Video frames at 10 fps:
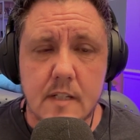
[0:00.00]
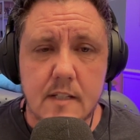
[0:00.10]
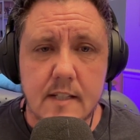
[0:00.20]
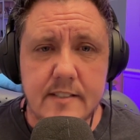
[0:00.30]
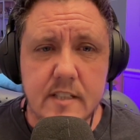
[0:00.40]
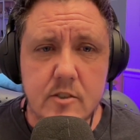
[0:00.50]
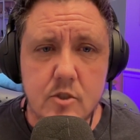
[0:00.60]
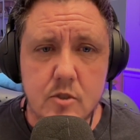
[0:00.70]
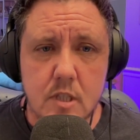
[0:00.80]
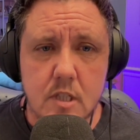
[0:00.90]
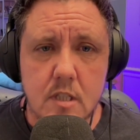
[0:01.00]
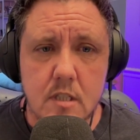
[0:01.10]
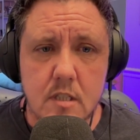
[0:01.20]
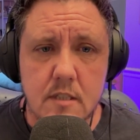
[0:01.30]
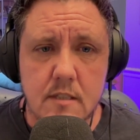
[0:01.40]
As I draw
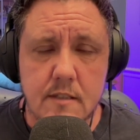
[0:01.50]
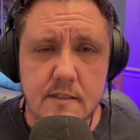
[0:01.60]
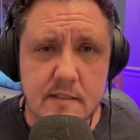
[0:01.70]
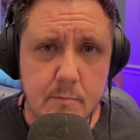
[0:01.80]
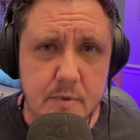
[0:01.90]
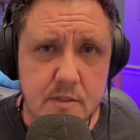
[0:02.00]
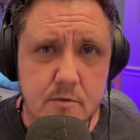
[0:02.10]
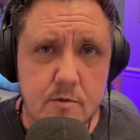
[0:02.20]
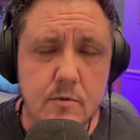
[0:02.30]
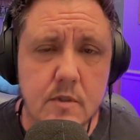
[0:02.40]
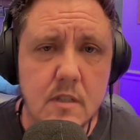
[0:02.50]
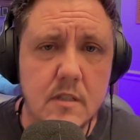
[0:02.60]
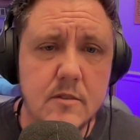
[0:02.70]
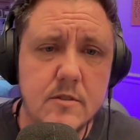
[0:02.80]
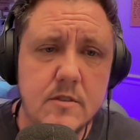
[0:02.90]
this episode to a
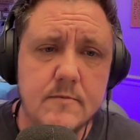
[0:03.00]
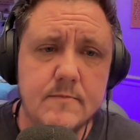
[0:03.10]
close,